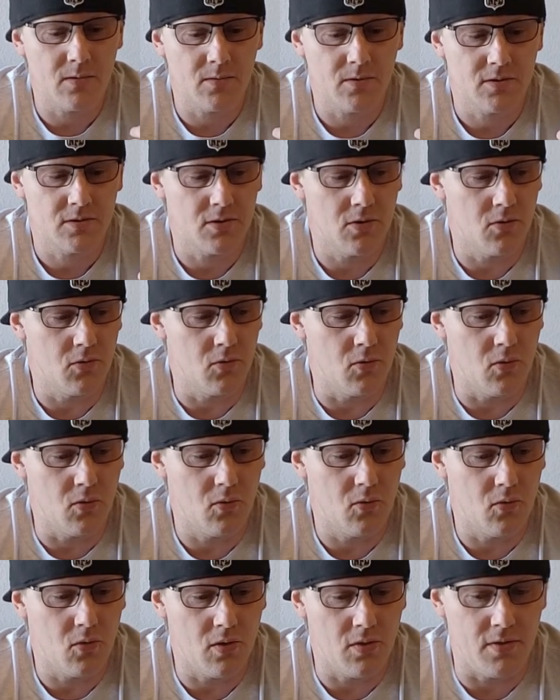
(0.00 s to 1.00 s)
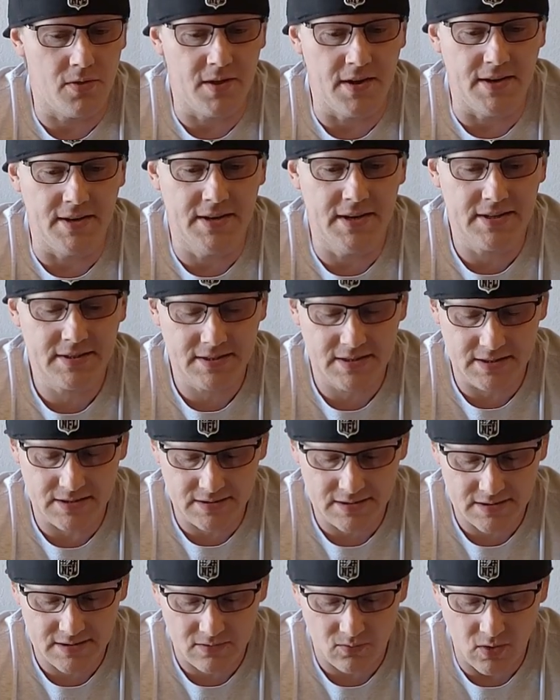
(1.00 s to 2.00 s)
So the
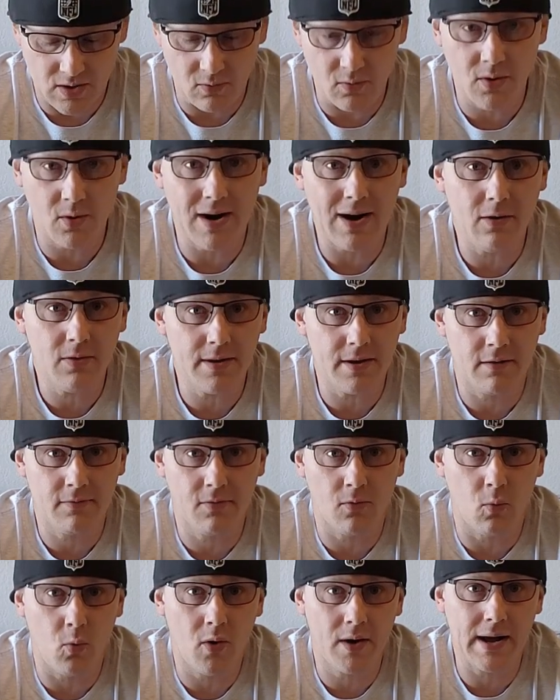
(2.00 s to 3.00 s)
distance, well, we were out there for 1